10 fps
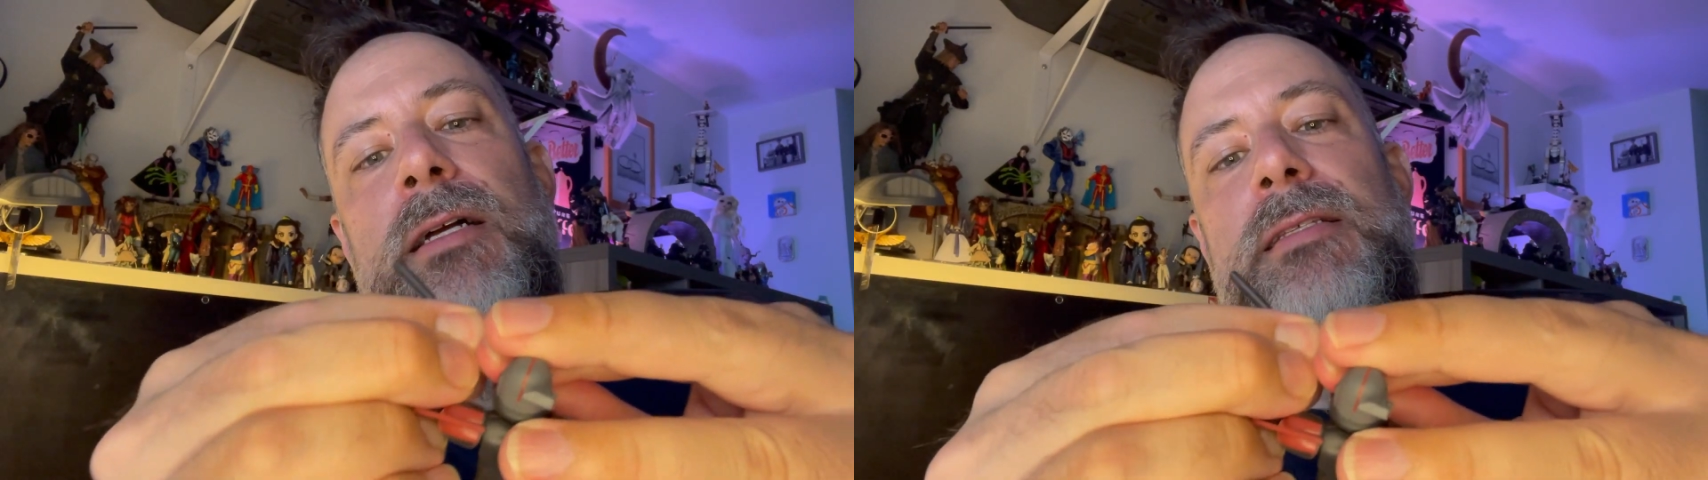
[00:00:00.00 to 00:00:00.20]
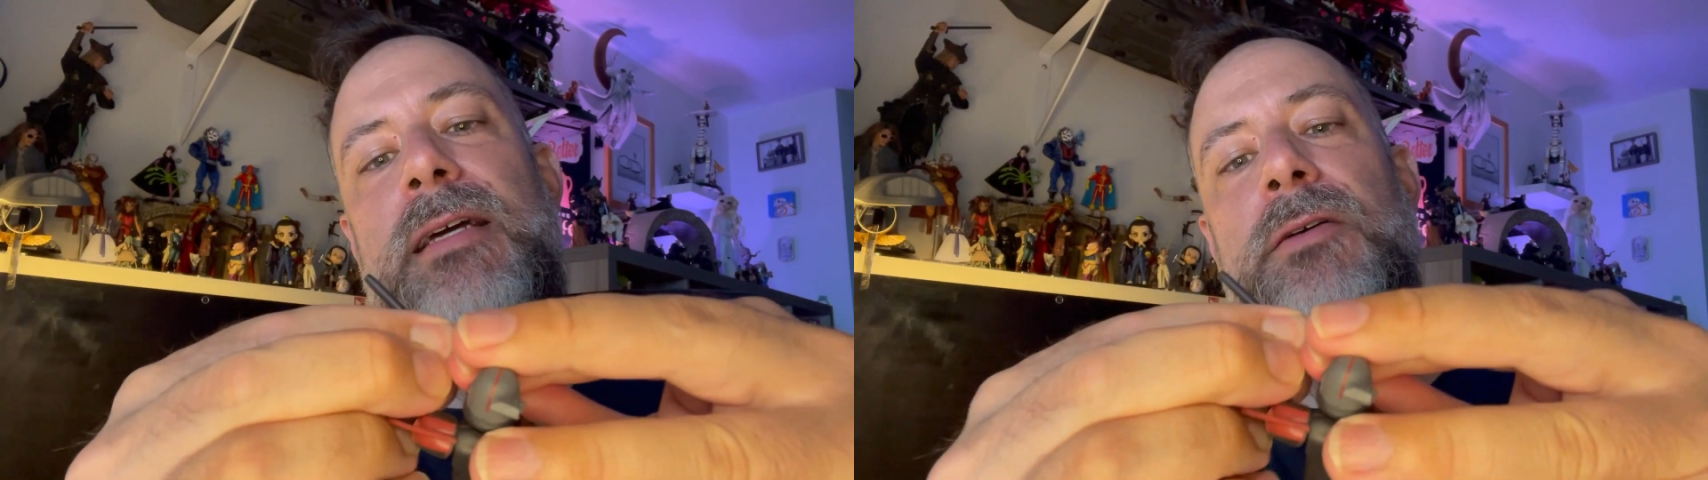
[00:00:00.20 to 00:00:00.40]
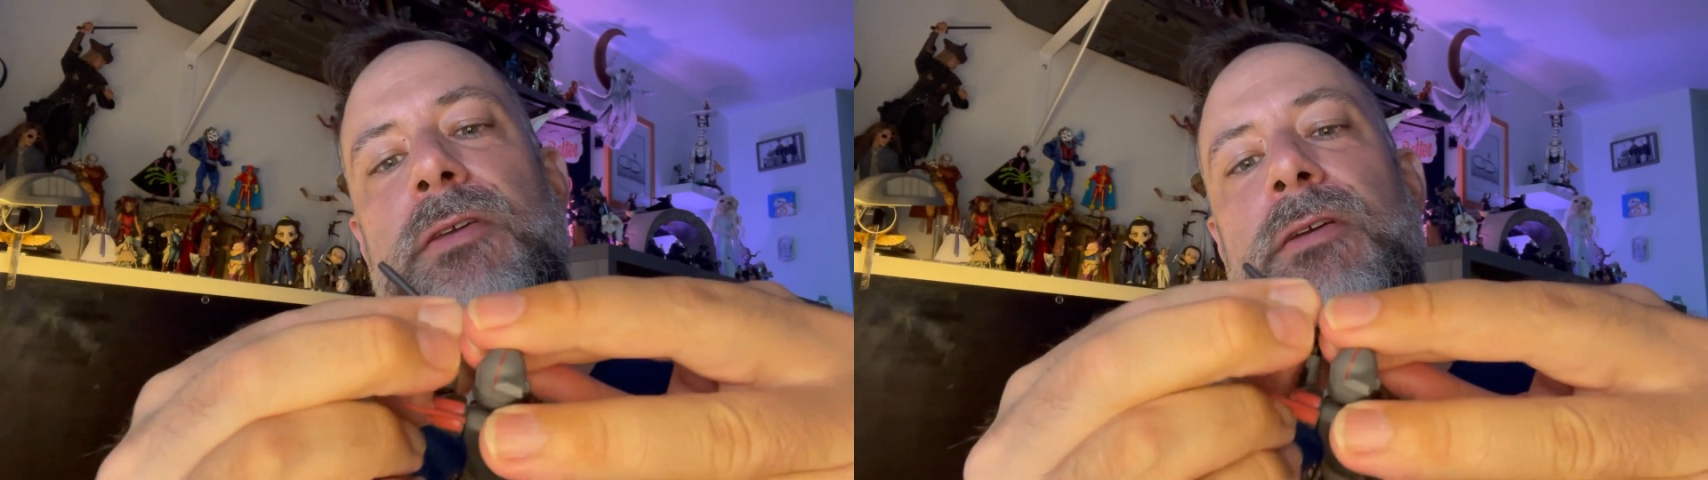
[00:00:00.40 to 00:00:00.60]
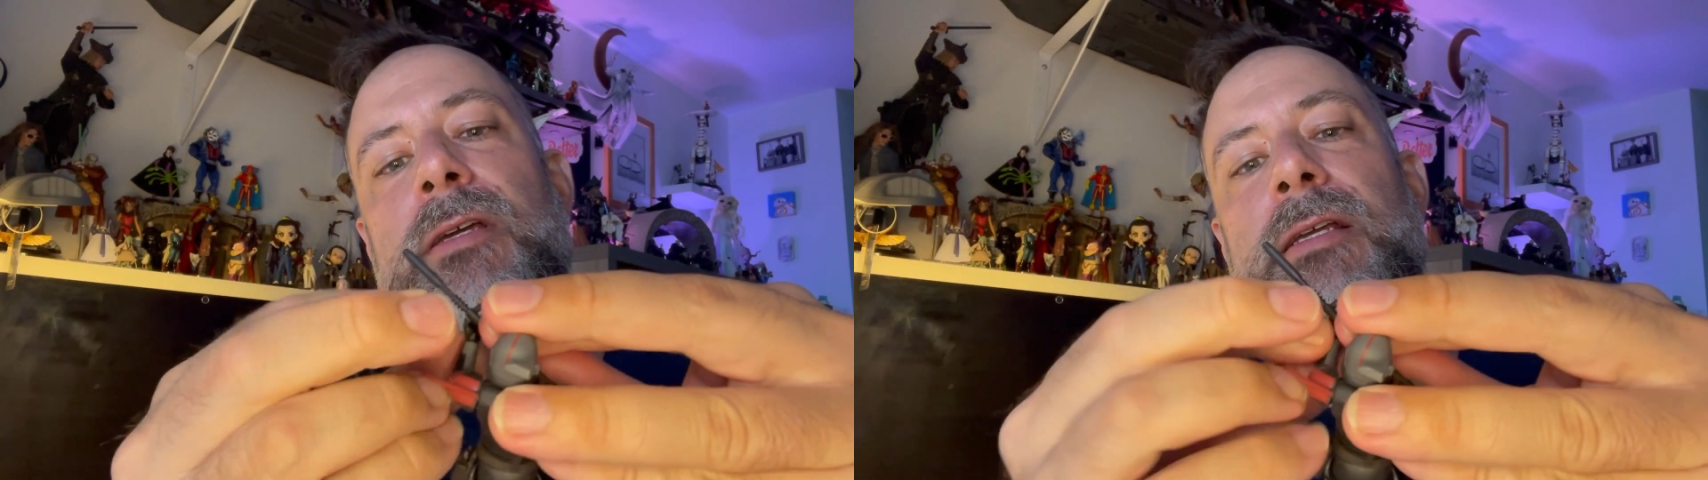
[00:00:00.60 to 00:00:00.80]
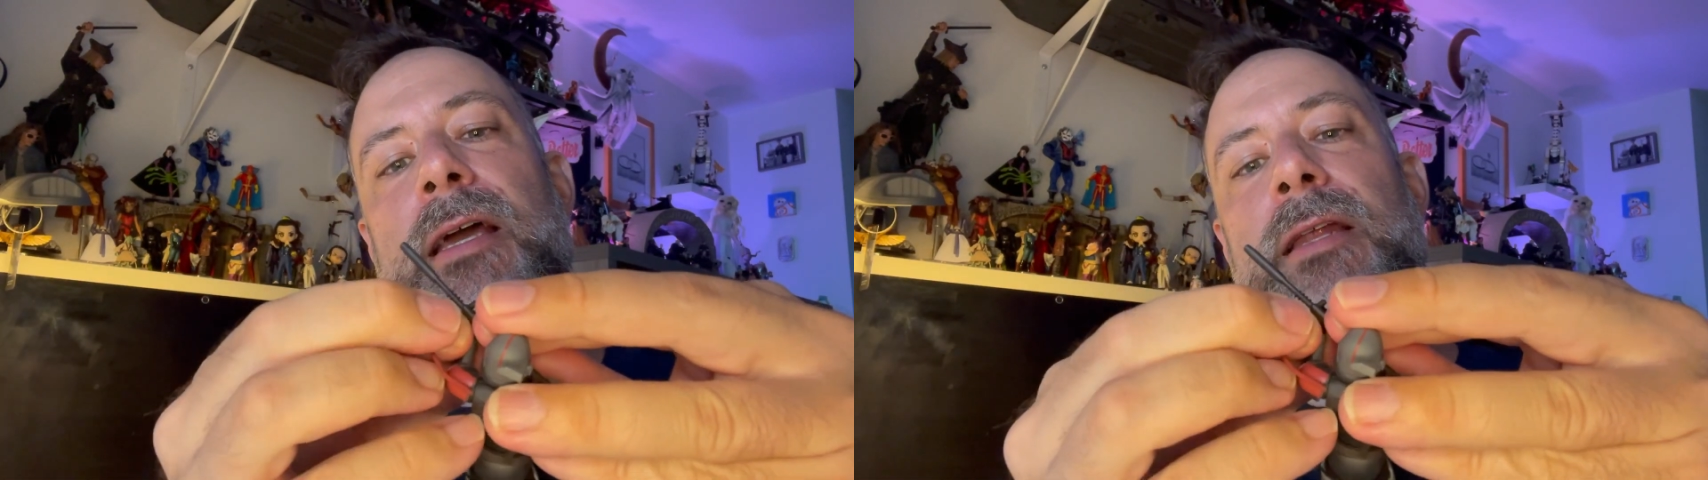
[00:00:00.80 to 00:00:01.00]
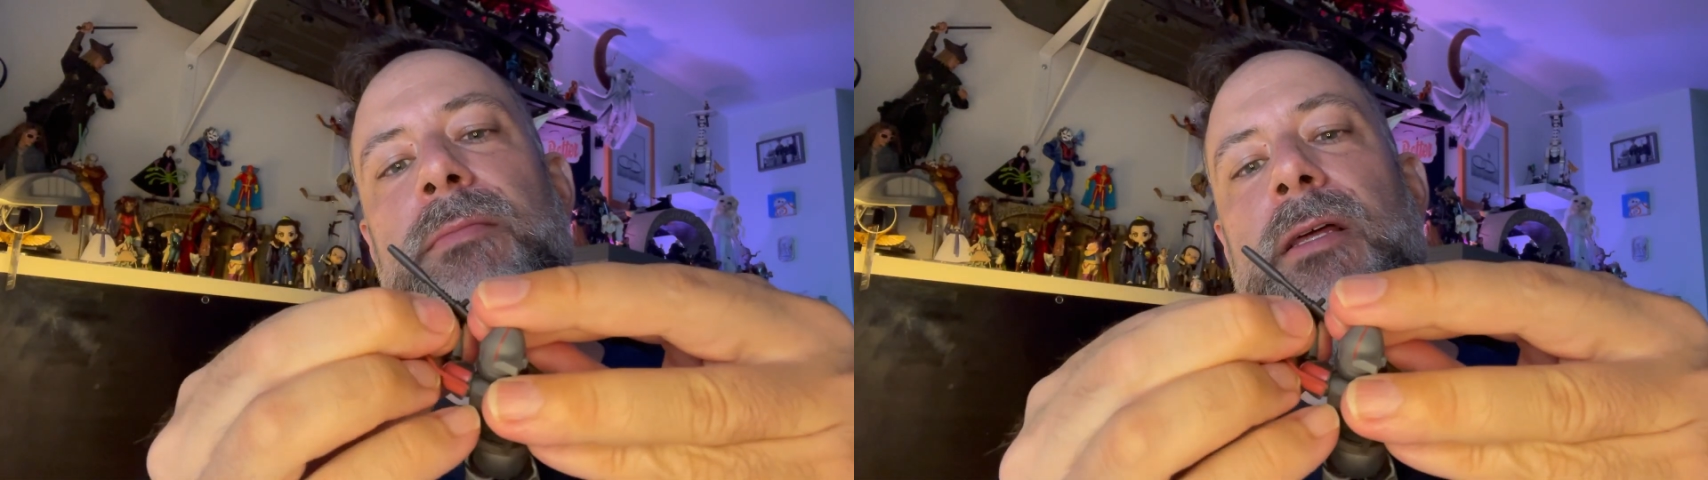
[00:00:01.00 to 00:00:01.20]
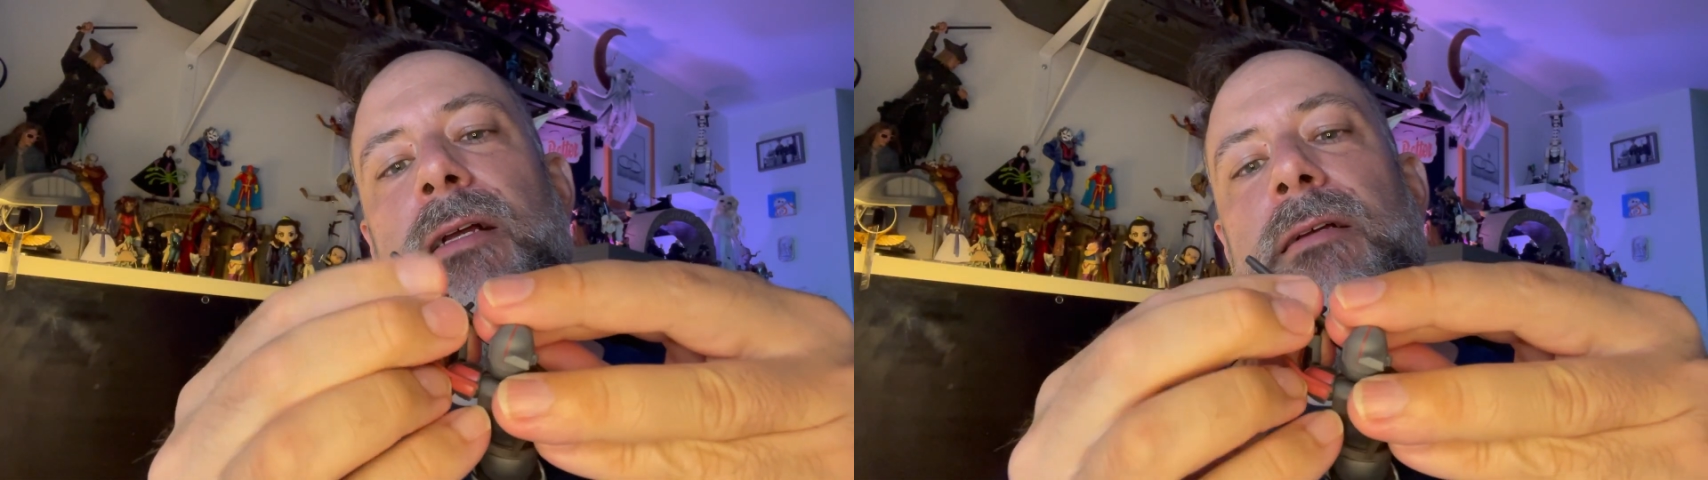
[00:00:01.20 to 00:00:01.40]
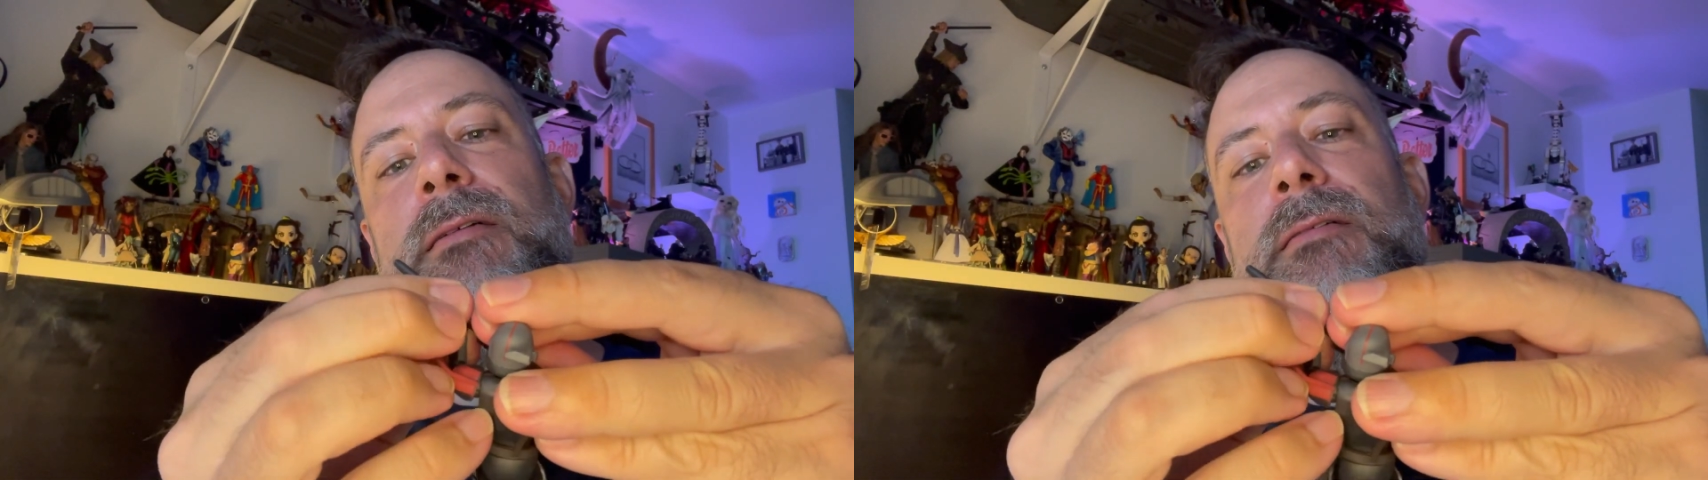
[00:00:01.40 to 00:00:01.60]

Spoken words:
doubt you could get him like